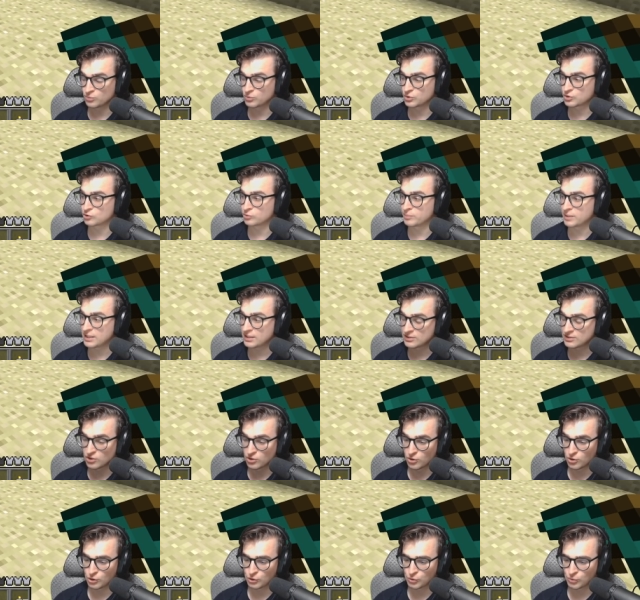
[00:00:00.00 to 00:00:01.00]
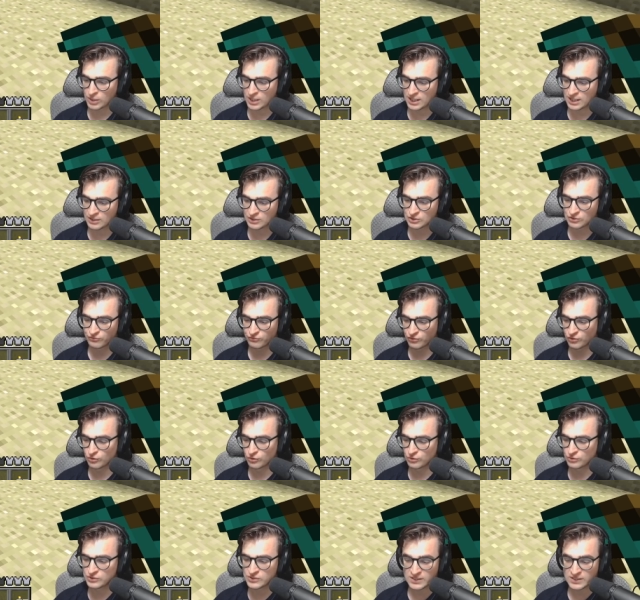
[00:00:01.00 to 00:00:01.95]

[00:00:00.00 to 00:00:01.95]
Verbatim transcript: which will make tall grass, ferns,